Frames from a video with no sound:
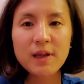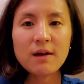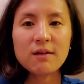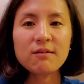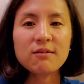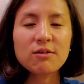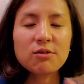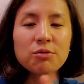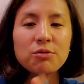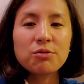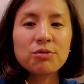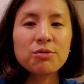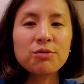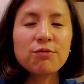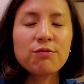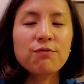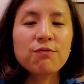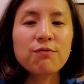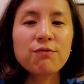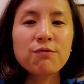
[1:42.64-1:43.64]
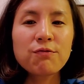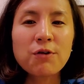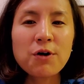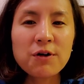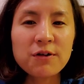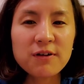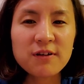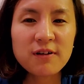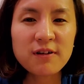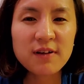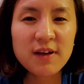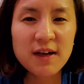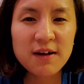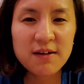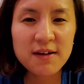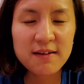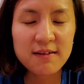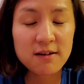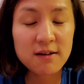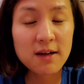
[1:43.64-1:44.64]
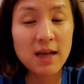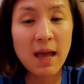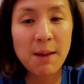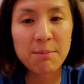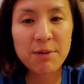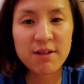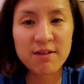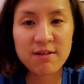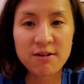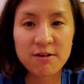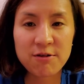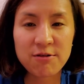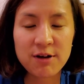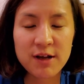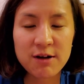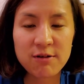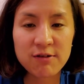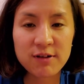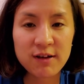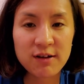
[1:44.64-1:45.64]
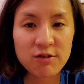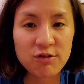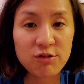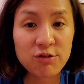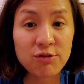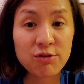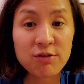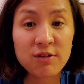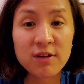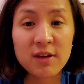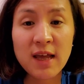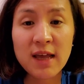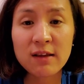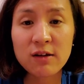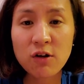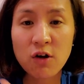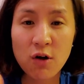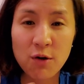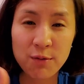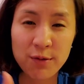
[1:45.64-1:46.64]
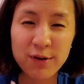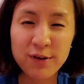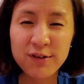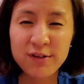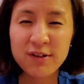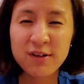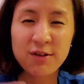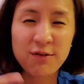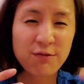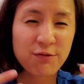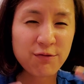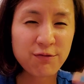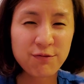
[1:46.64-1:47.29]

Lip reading: So first, there is the epithelial tissues that covers the